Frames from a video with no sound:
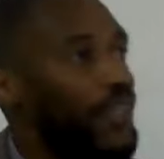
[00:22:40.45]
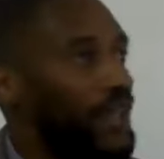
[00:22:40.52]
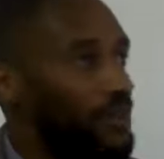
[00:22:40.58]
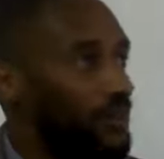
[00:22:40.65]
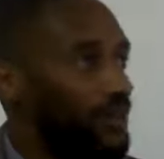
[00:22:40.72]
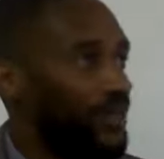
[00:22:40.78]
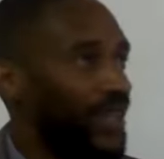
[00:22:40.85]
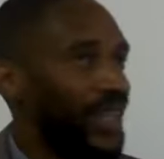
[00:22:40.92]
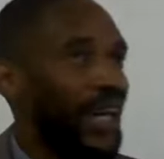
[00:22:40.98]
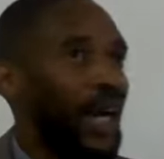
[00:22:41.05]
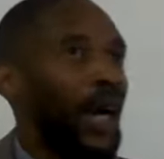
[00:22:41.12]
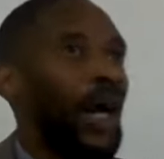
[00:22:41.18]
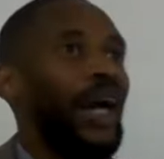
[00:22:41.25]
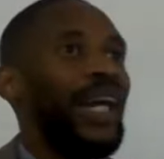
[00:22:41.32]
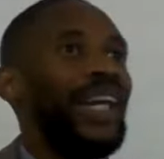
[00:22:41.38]
him.
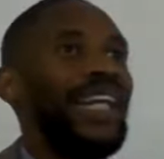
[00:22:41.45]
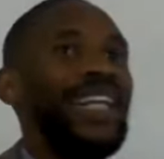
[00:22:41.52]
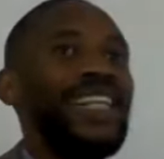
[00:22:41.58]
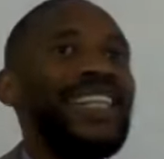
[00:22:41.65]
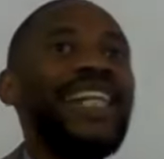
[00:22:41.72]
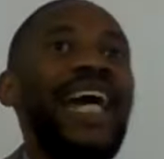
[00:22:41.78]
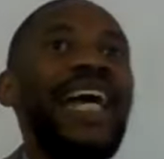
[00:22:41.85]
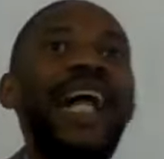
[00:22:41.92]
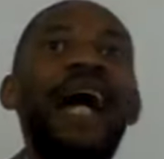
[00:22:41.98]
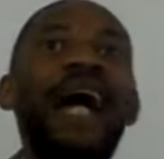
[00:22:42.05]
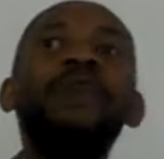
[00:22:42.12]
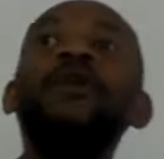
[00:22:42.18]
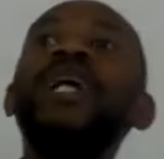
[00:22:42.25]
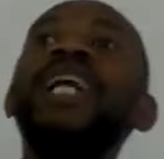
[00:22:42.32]
He's saying, I've